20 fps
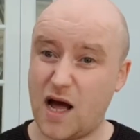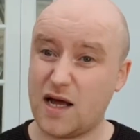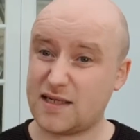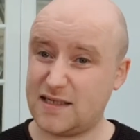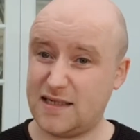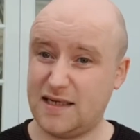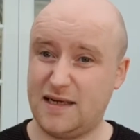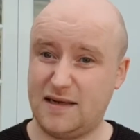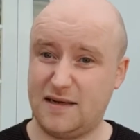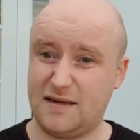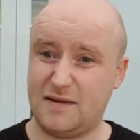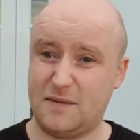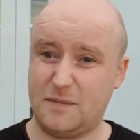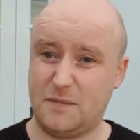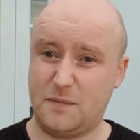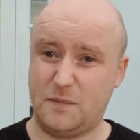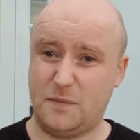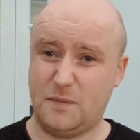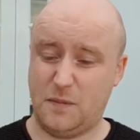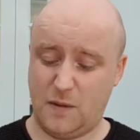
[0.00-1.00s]
seeing
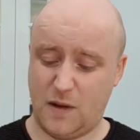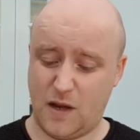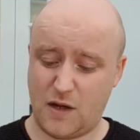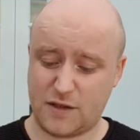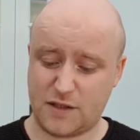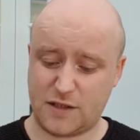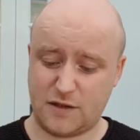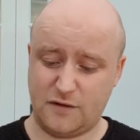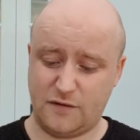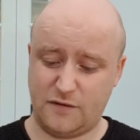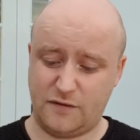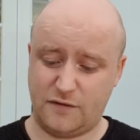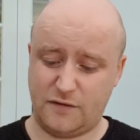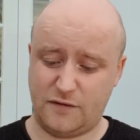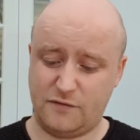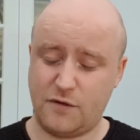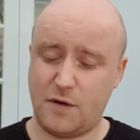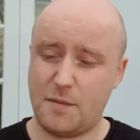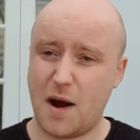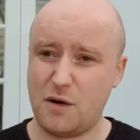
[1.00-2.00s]
lots of
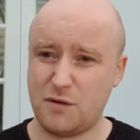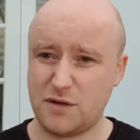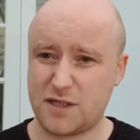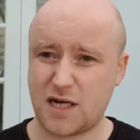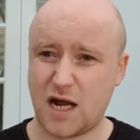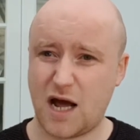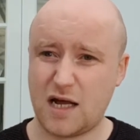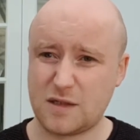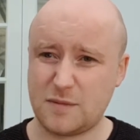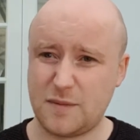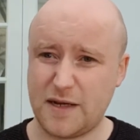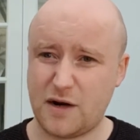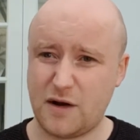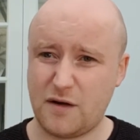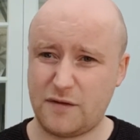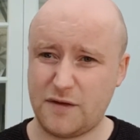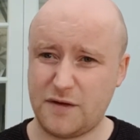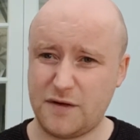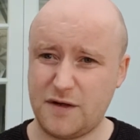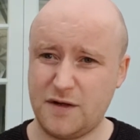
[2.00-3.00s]
remote starts being
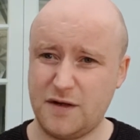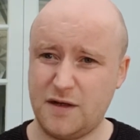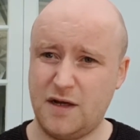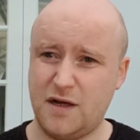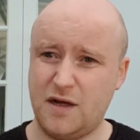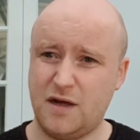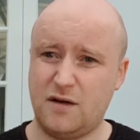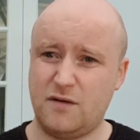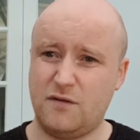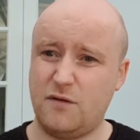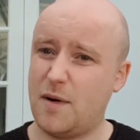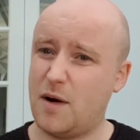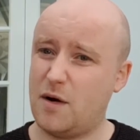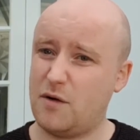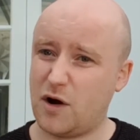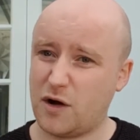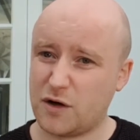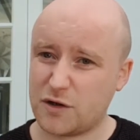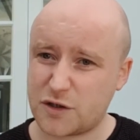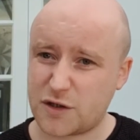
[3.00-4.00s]
offered, remote
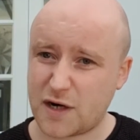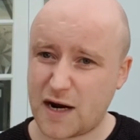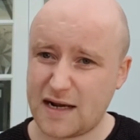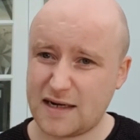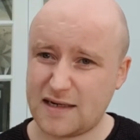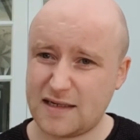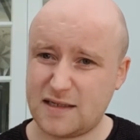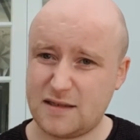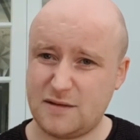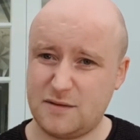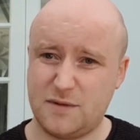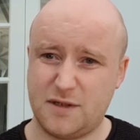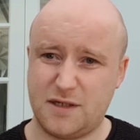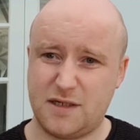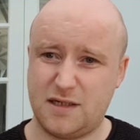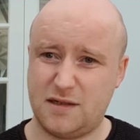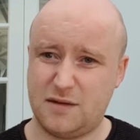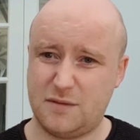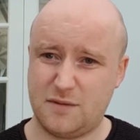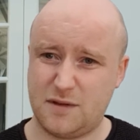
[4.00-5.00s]
contracts, which
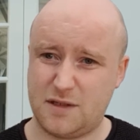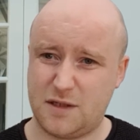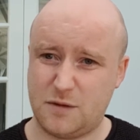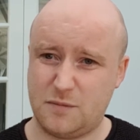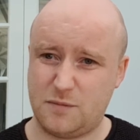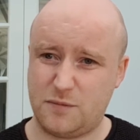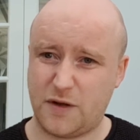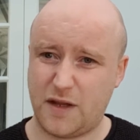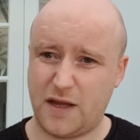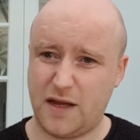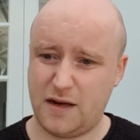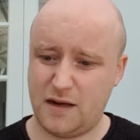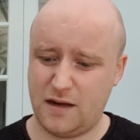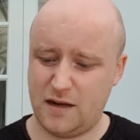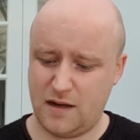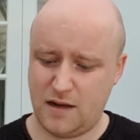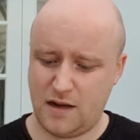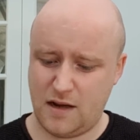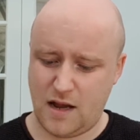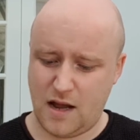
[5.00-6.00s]
is brilliant.
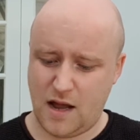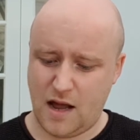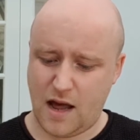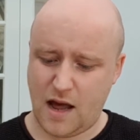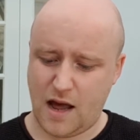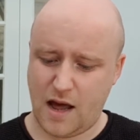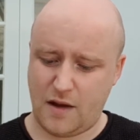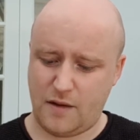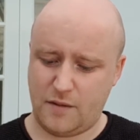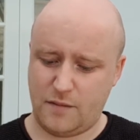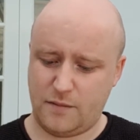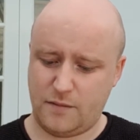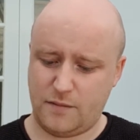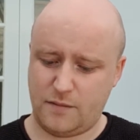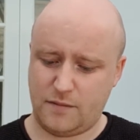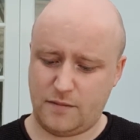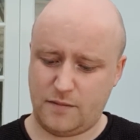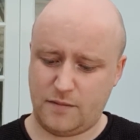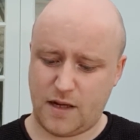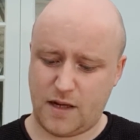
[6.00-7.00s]

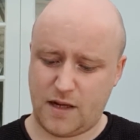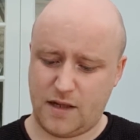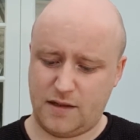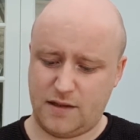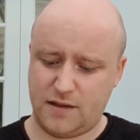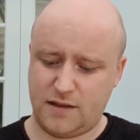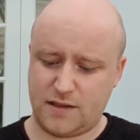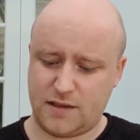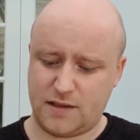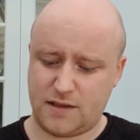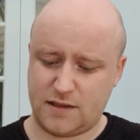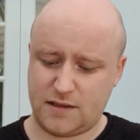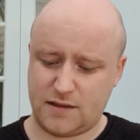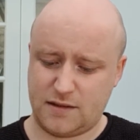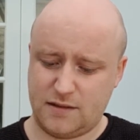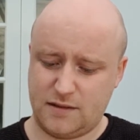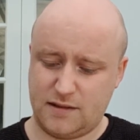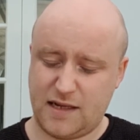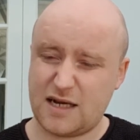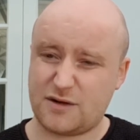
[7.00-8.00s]
And
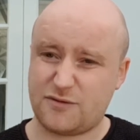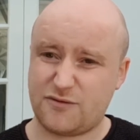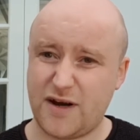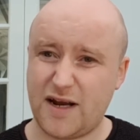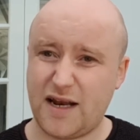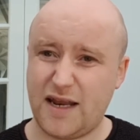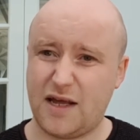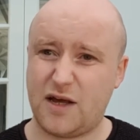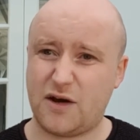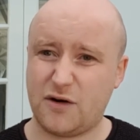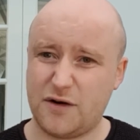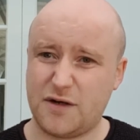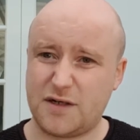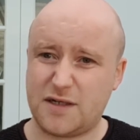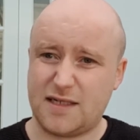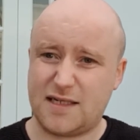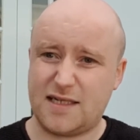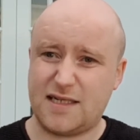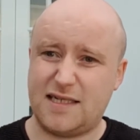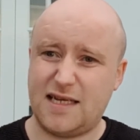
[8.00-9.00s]
yeah, it's really encouraging
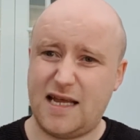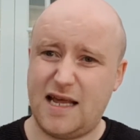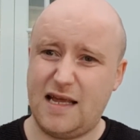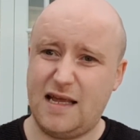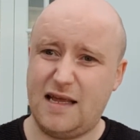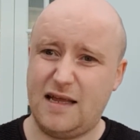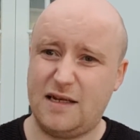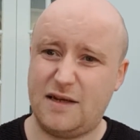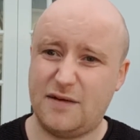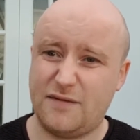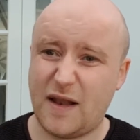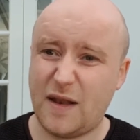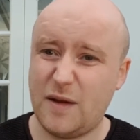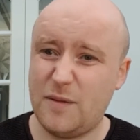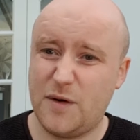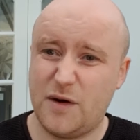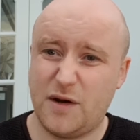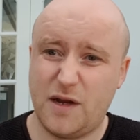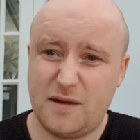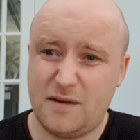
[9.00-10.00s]
to see
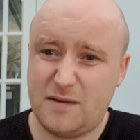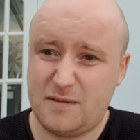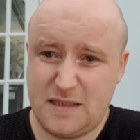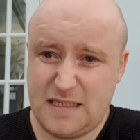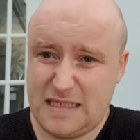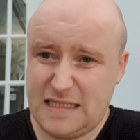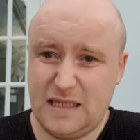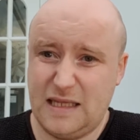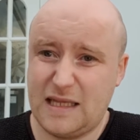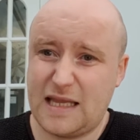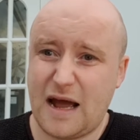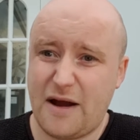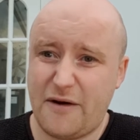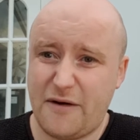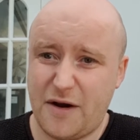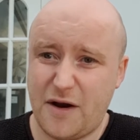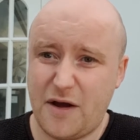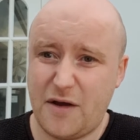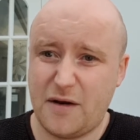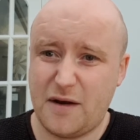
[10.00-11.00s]
development still
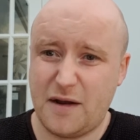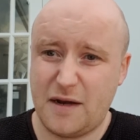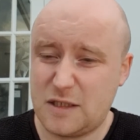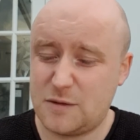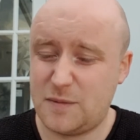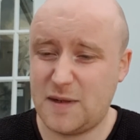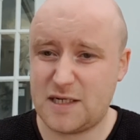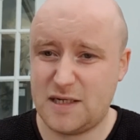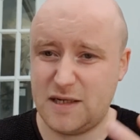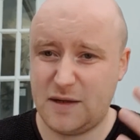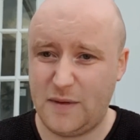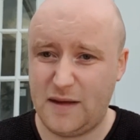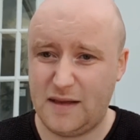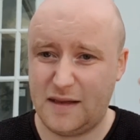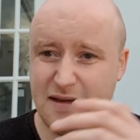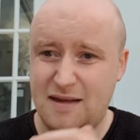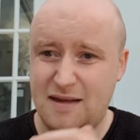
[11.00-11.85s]
carrying on, and especially with